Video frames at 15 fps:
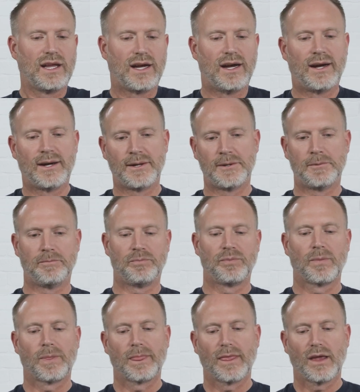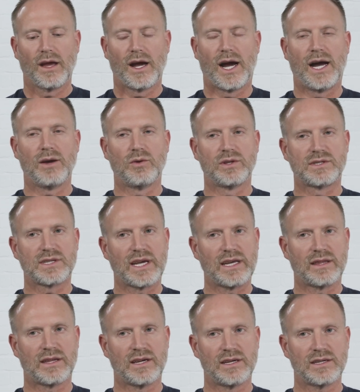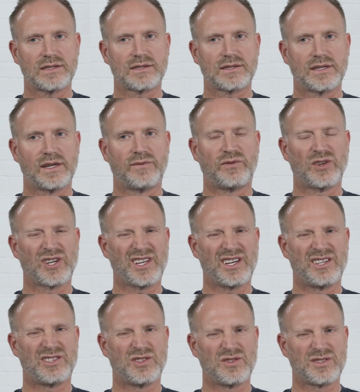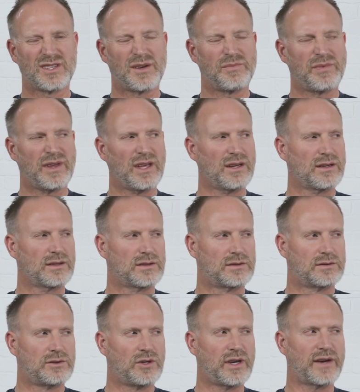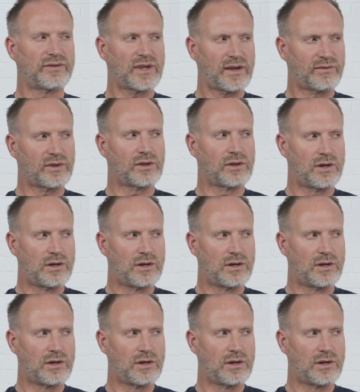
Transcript: I would say this: if you're going to do something, you have to have the